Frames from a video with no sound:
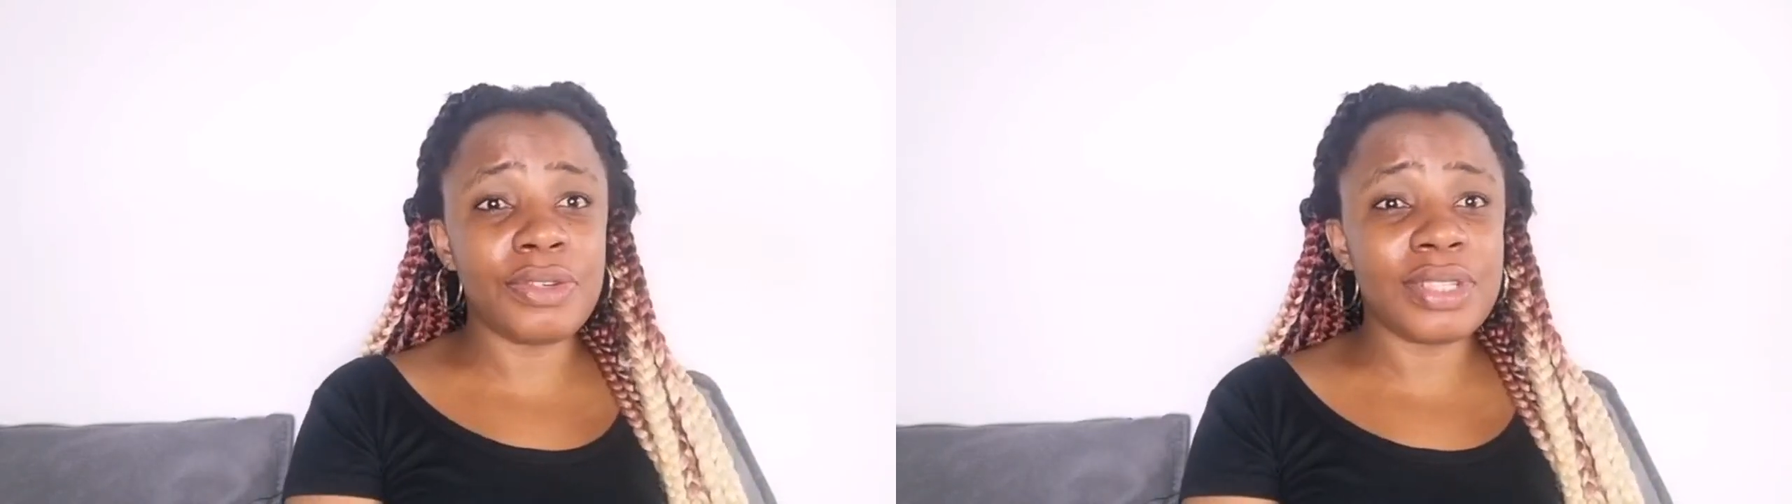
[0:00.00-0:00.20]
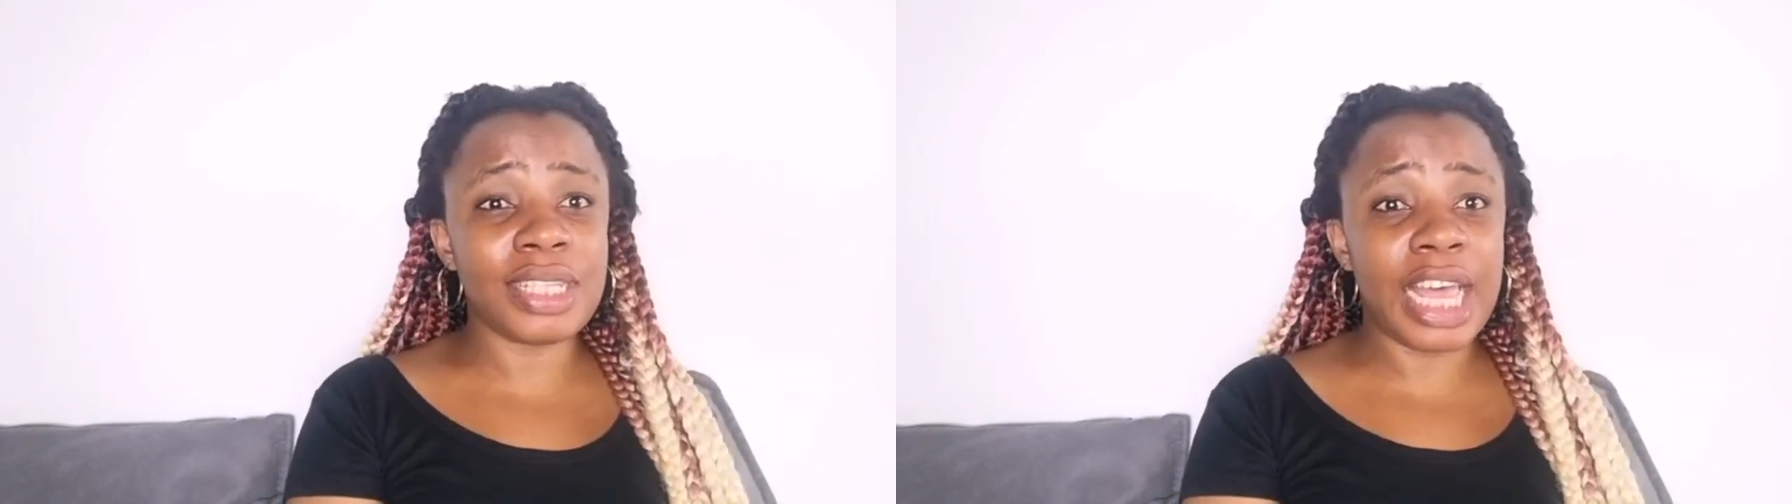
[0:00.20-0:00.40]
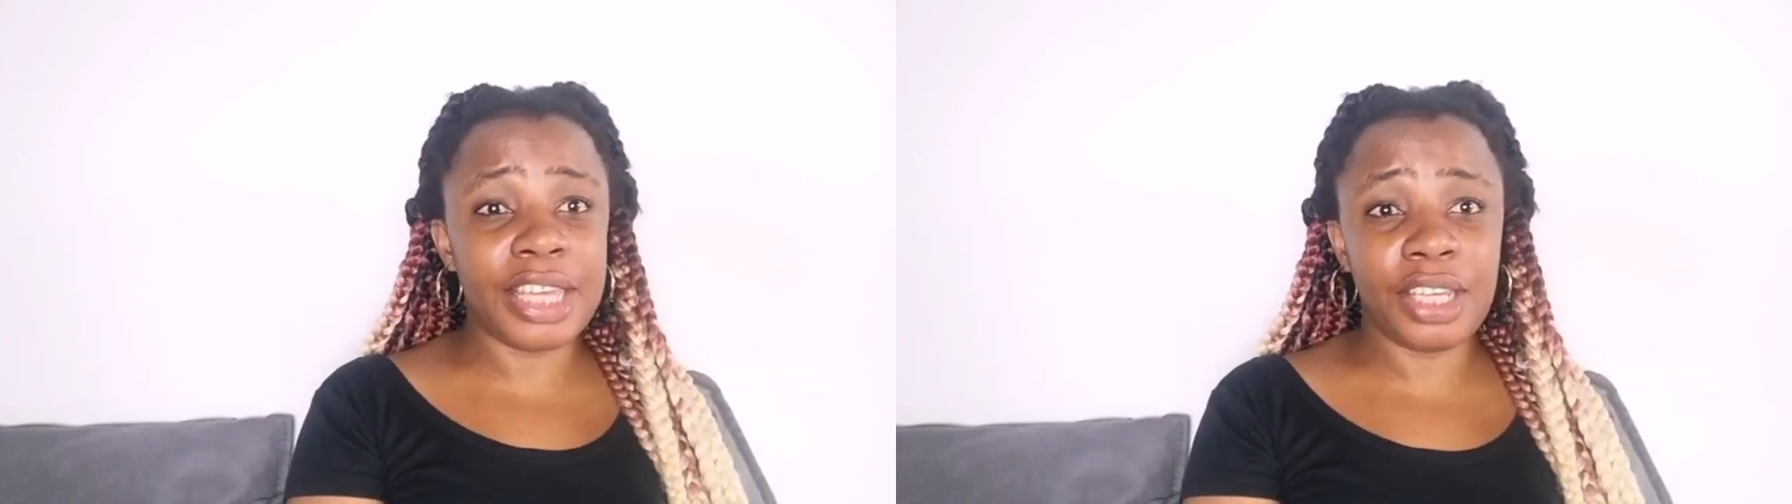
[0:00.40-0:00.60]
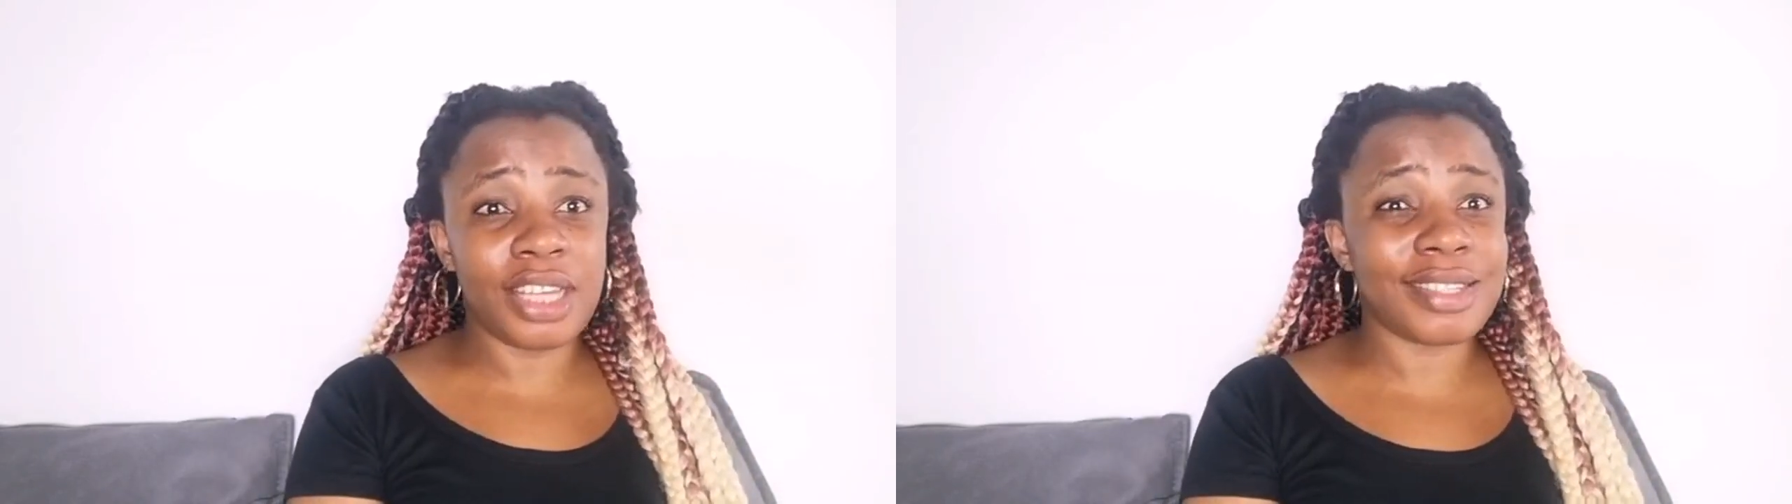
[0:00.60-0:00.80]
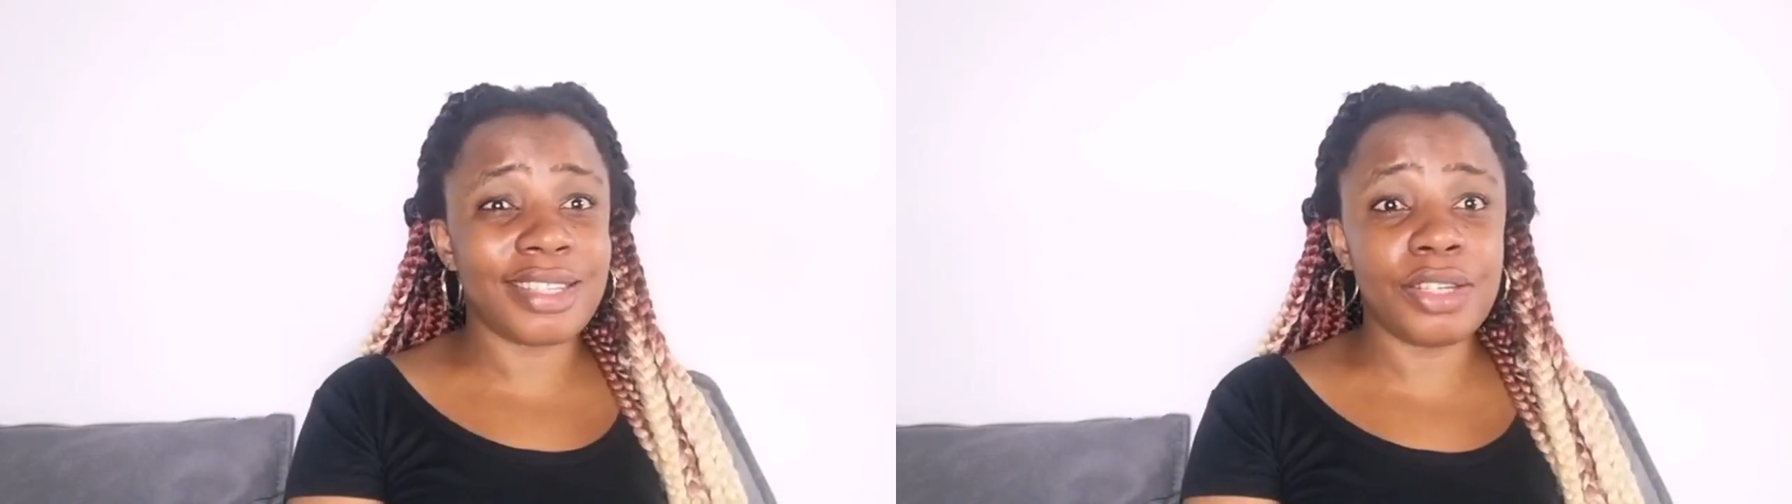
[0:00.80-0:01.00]
like
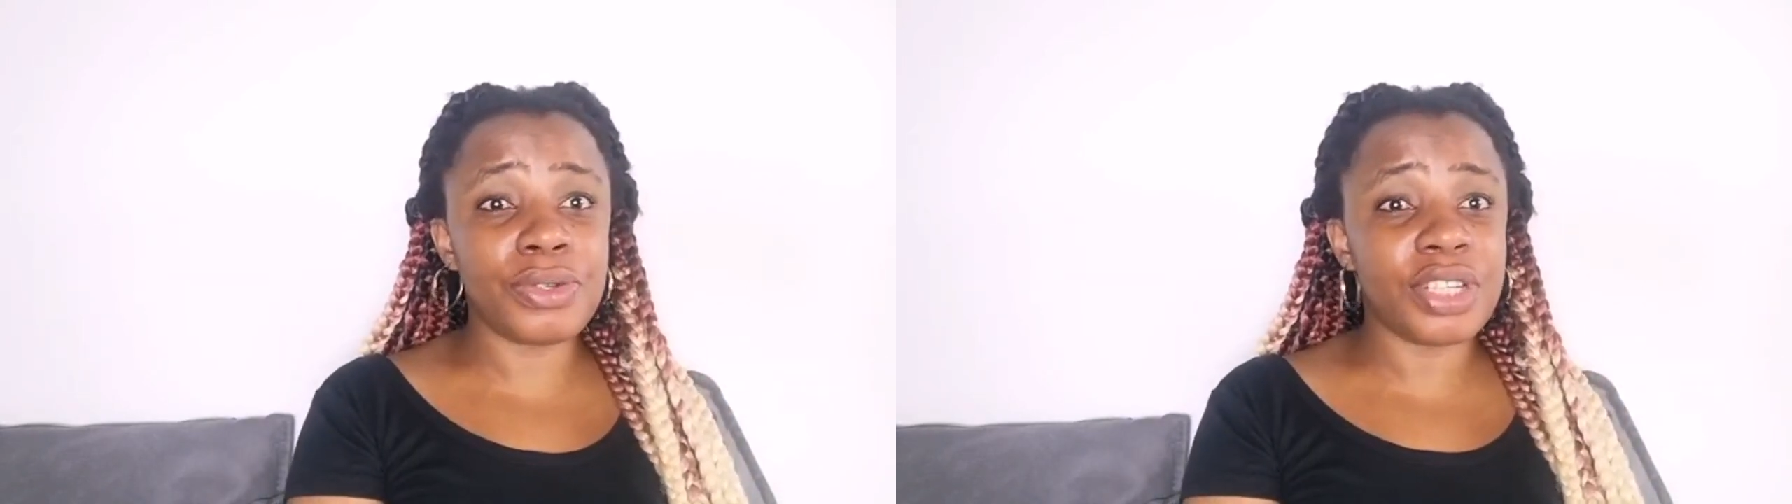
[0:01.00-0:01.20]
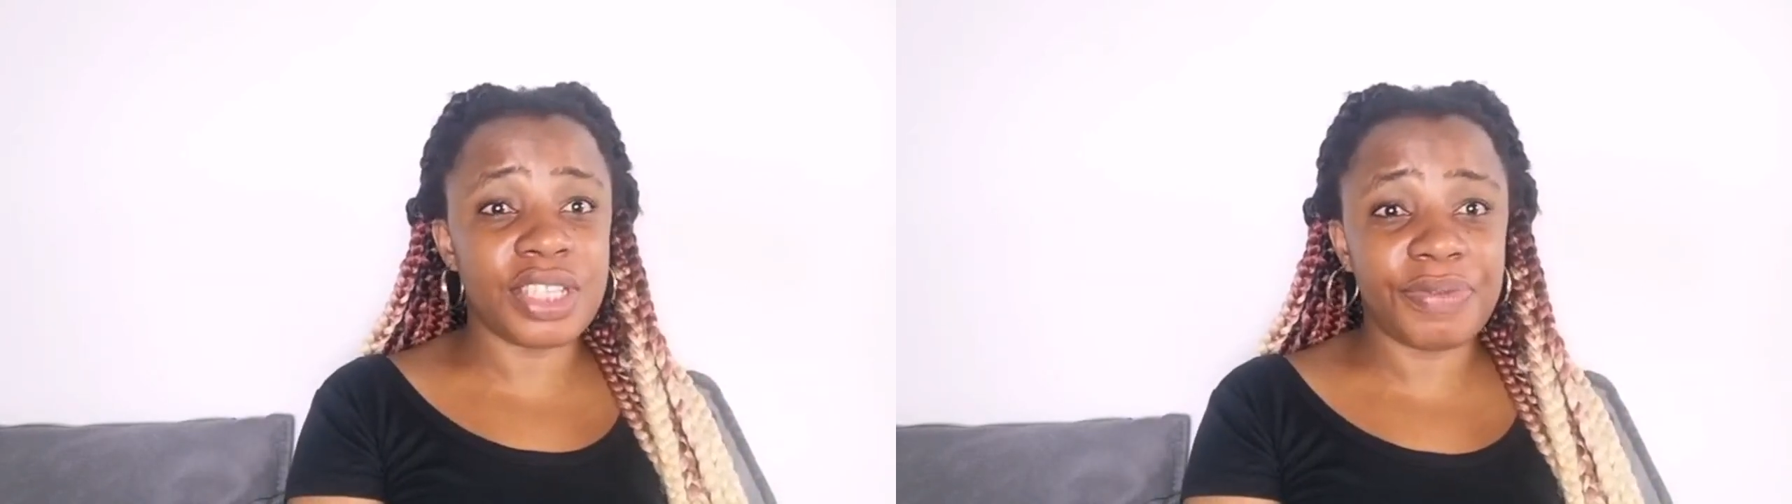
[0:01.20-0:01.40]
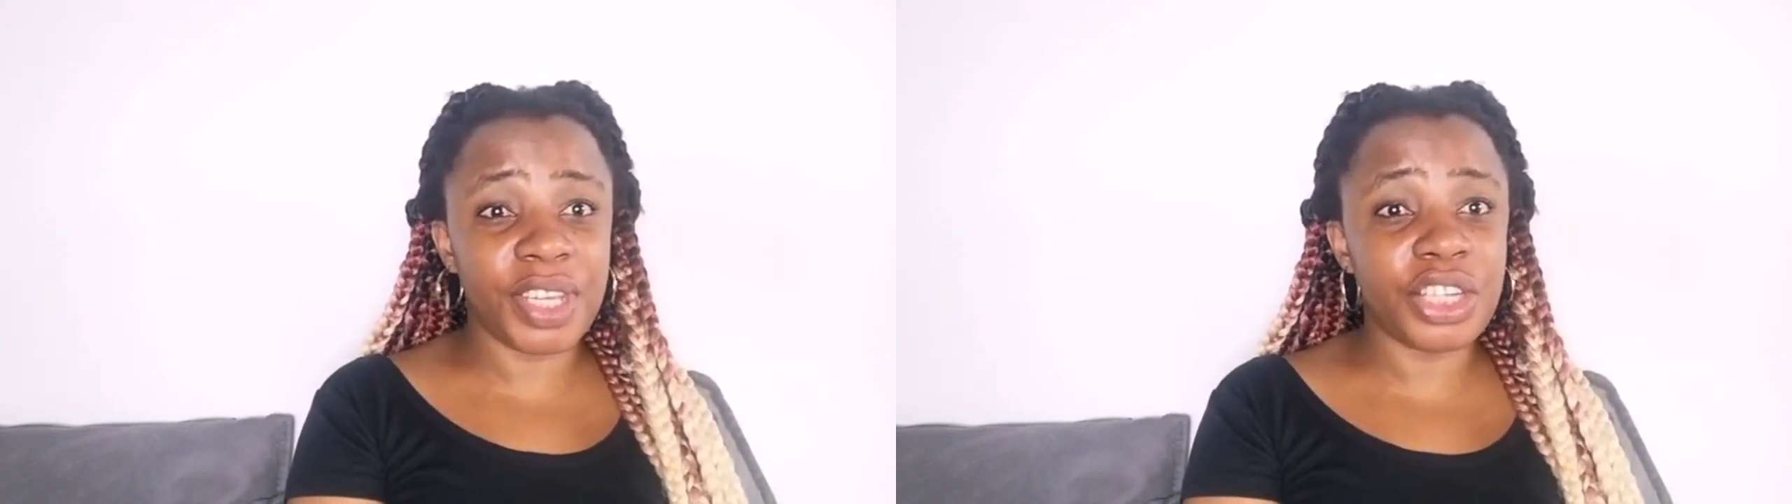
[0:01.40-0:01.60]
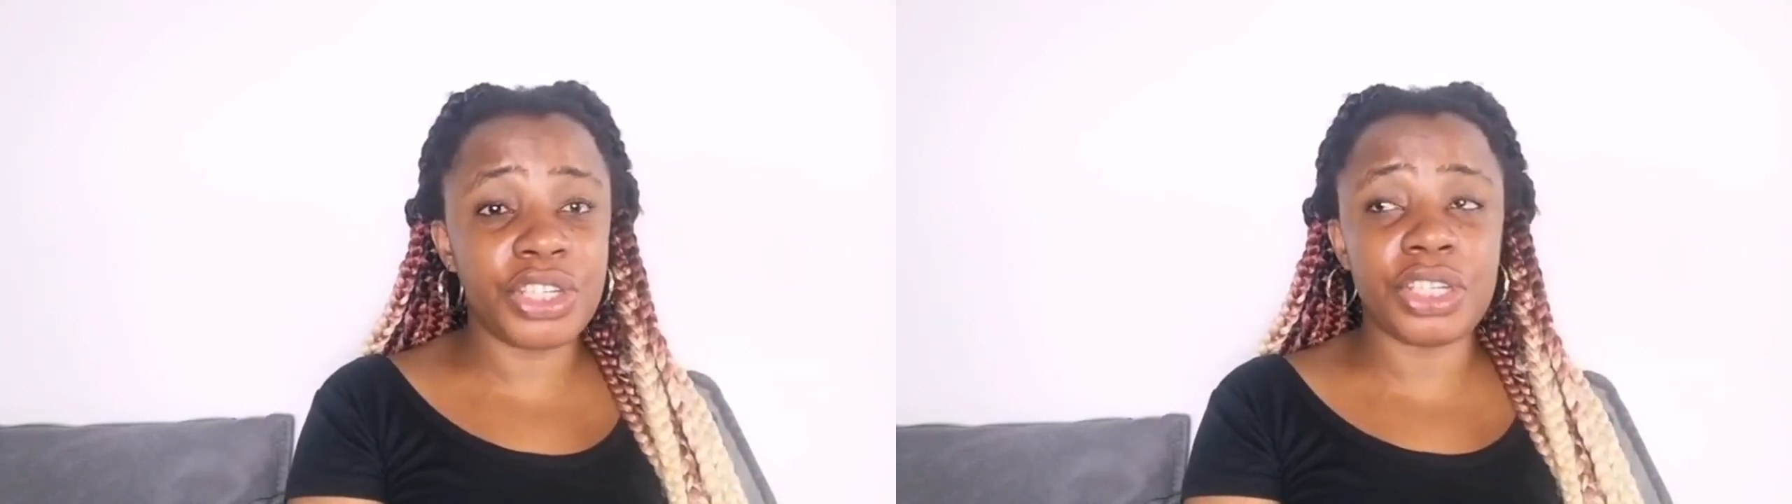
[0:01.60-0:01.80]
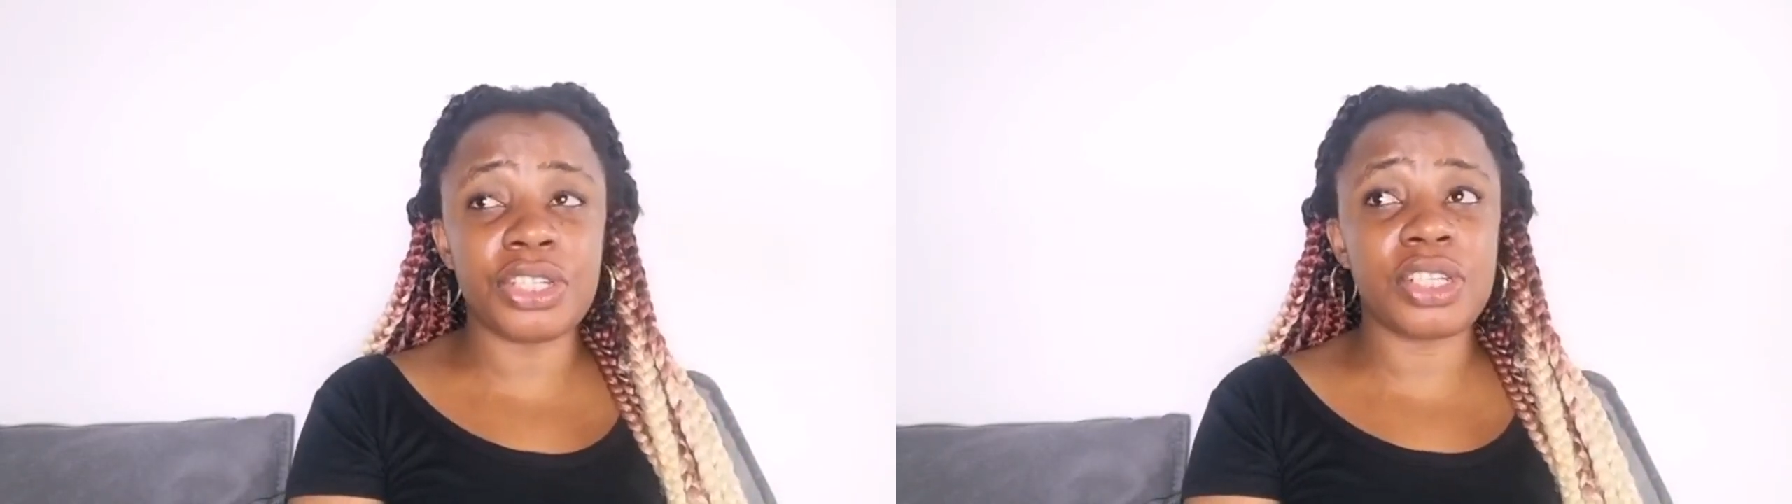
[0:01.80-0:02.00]
skill
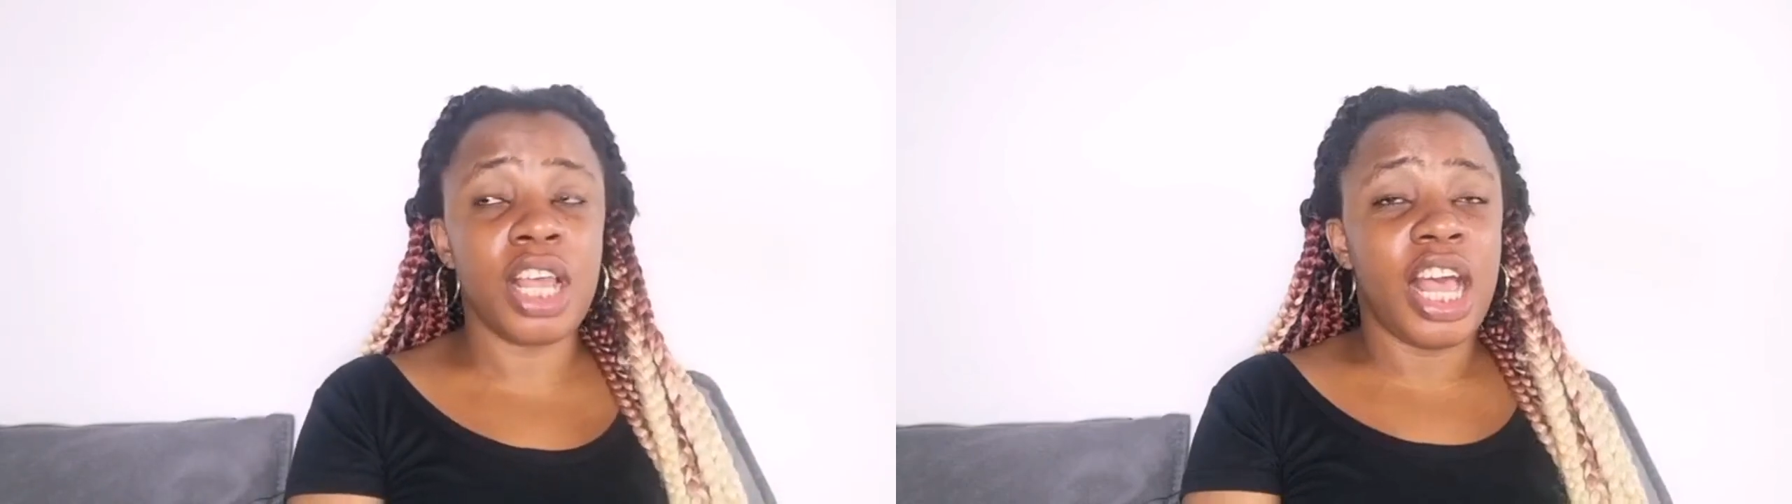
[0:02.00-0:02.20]
certifications,